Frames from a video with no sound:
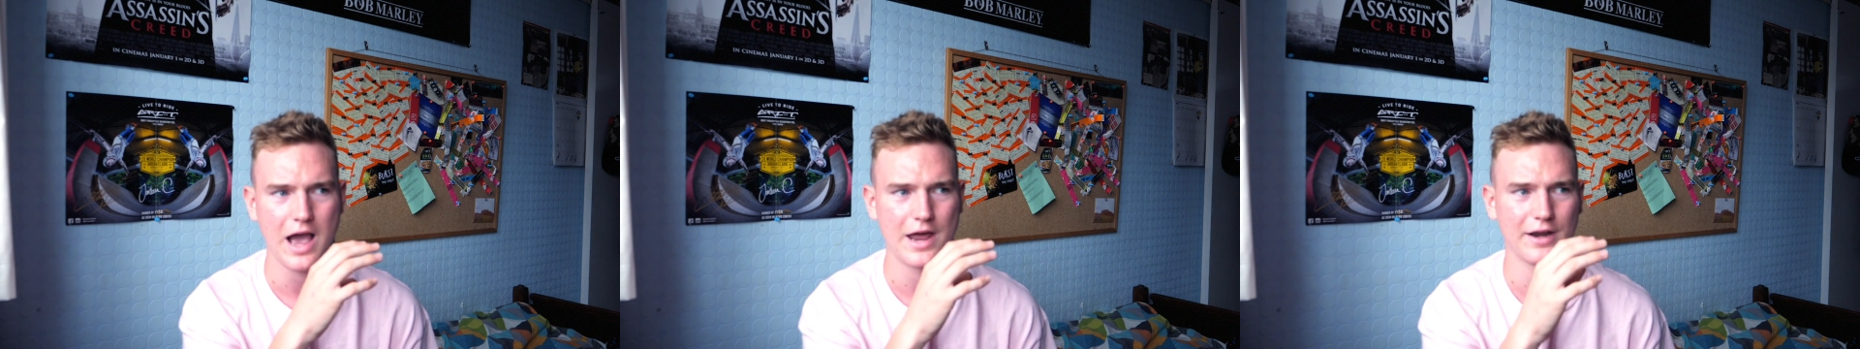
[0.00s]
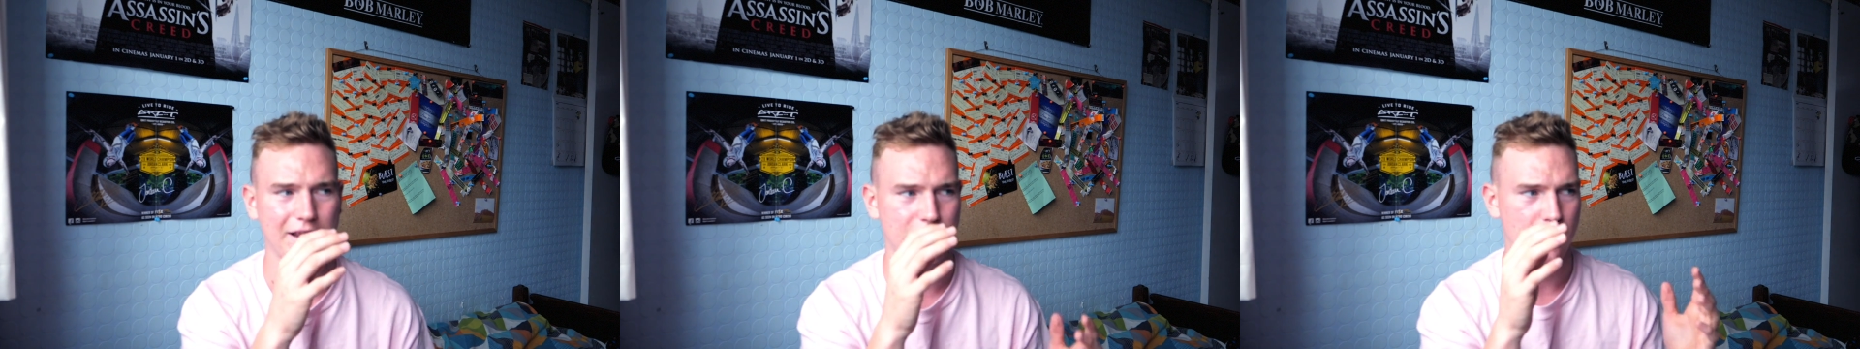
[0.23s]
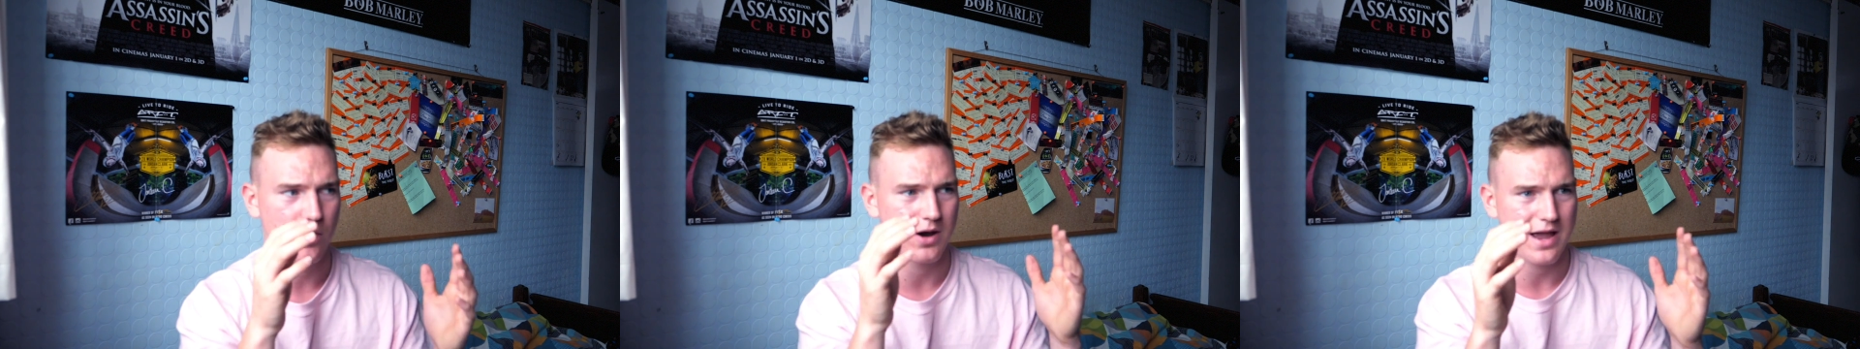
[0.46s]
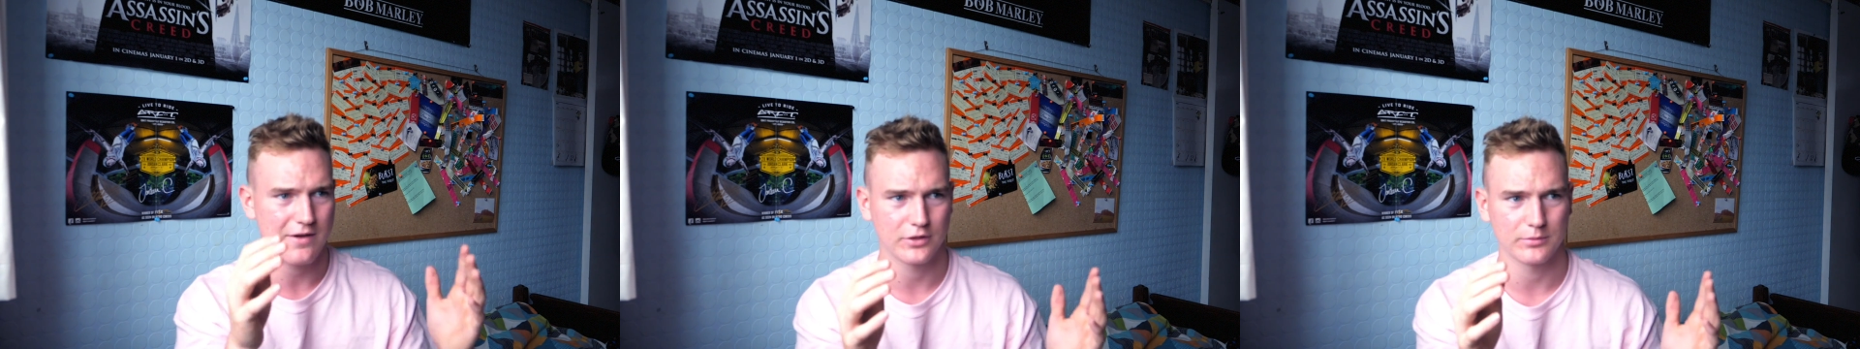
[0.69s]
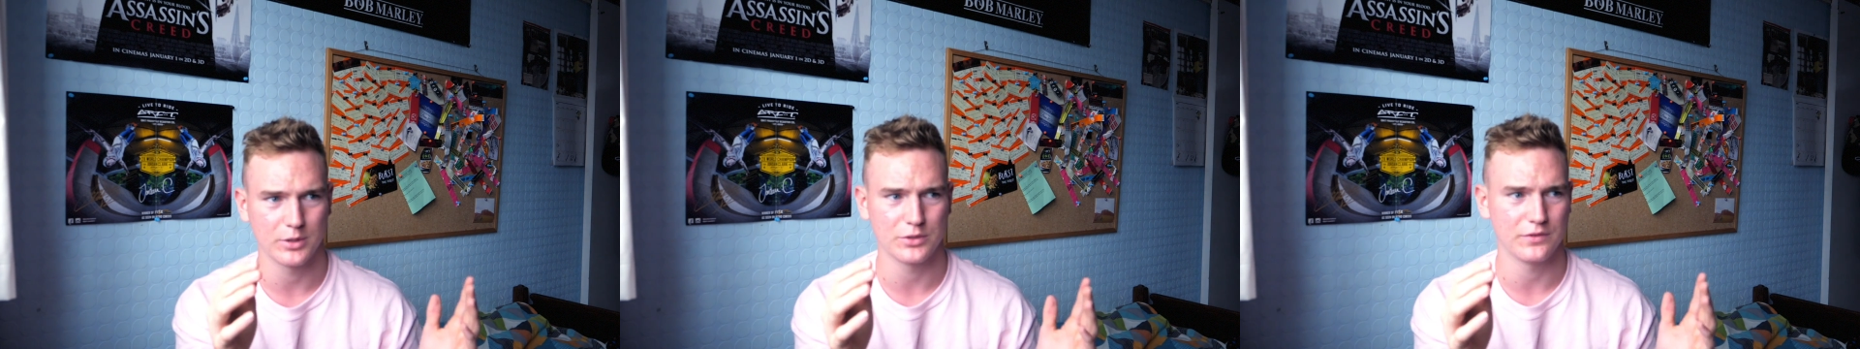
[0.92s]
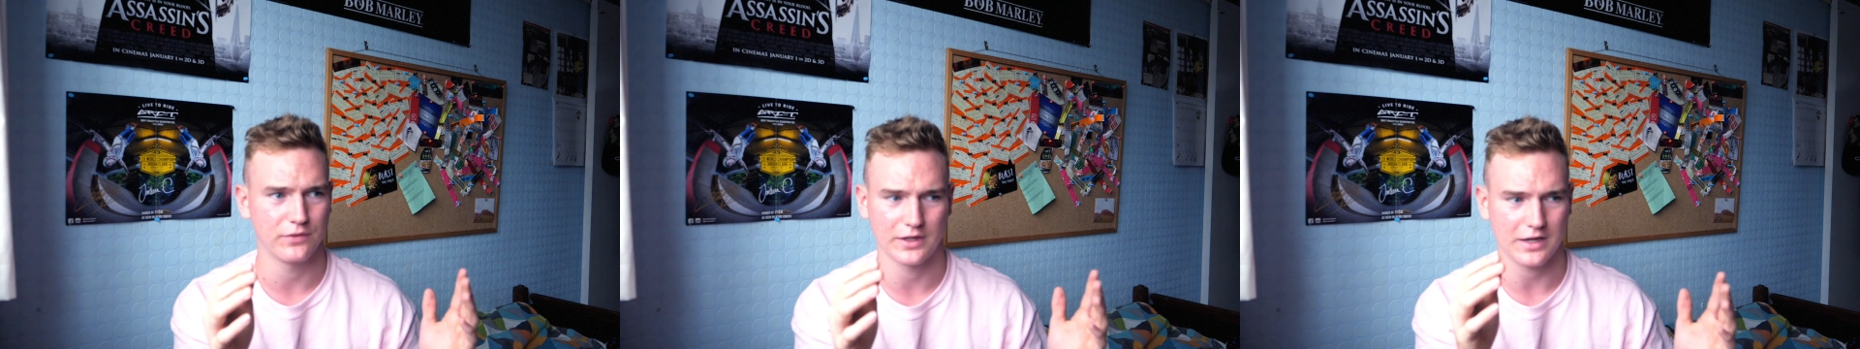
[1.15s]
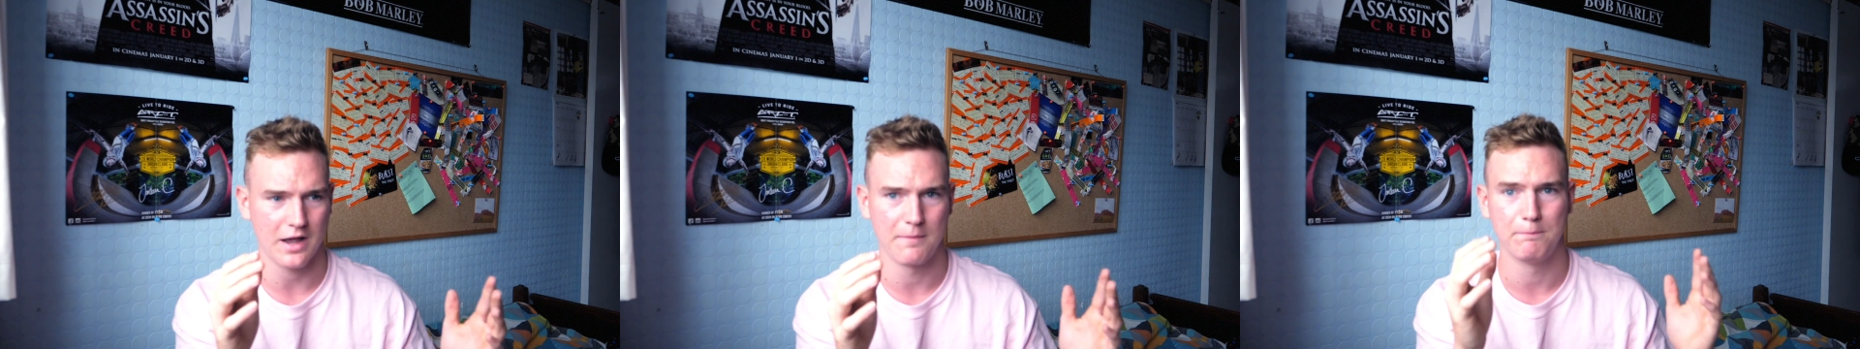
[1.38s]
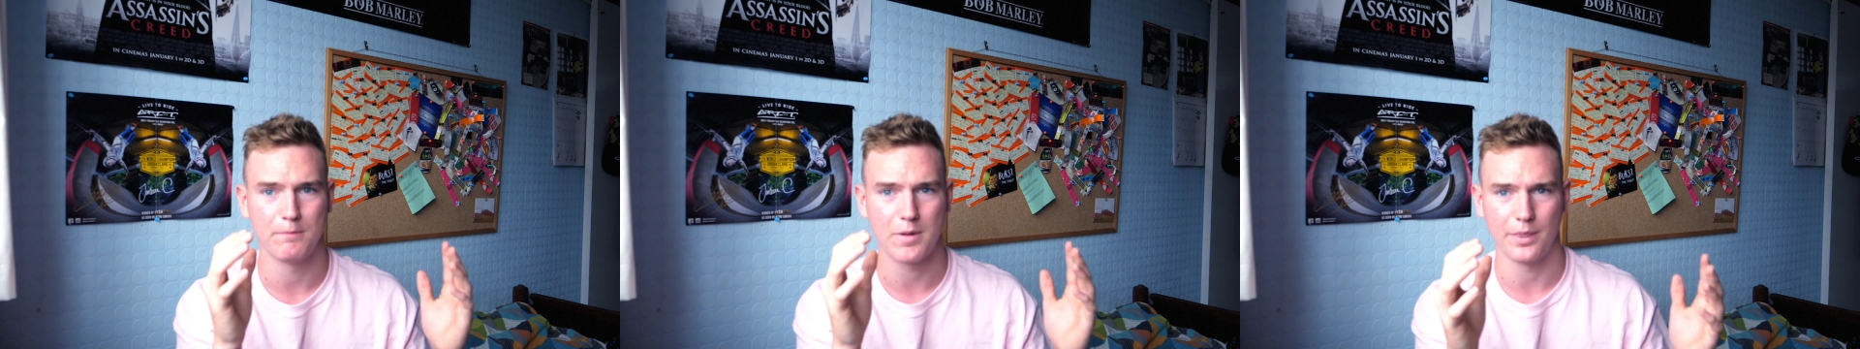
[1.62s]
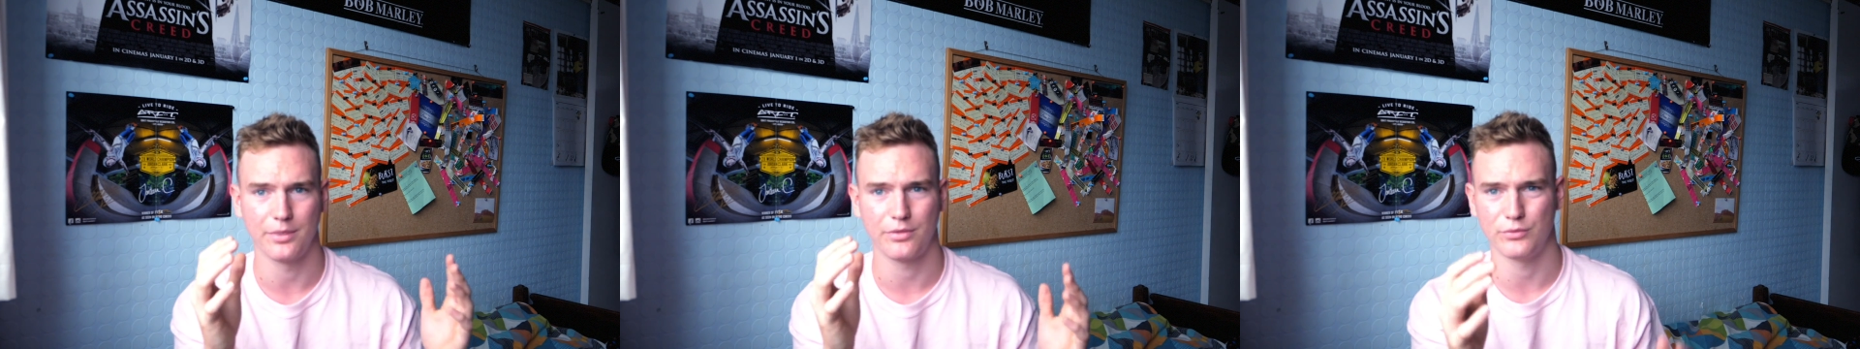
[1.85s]
and I know I haven't uploaded for like a
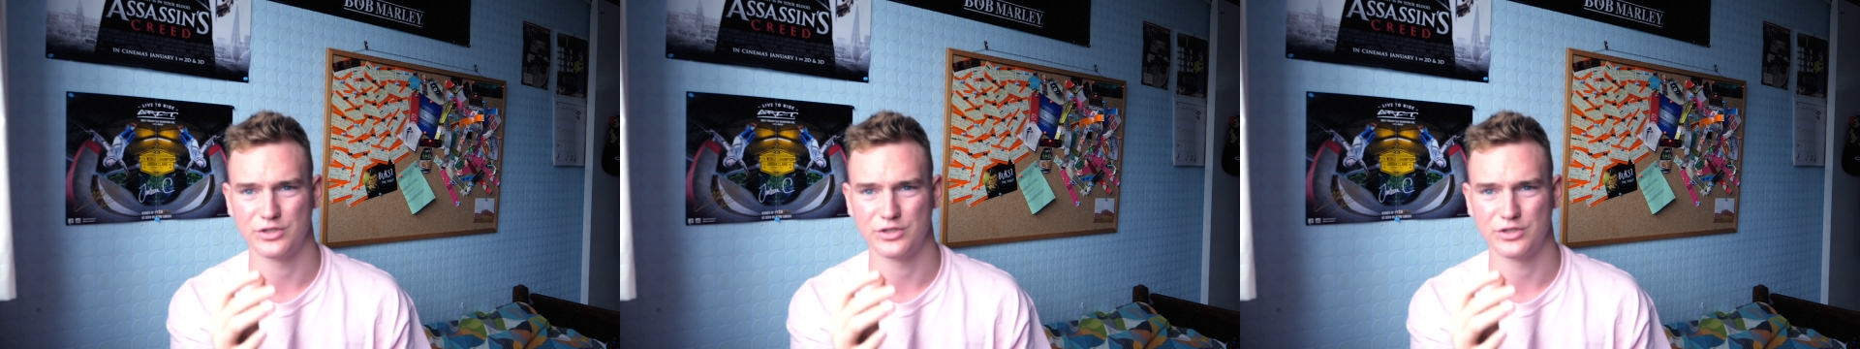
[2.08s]
month,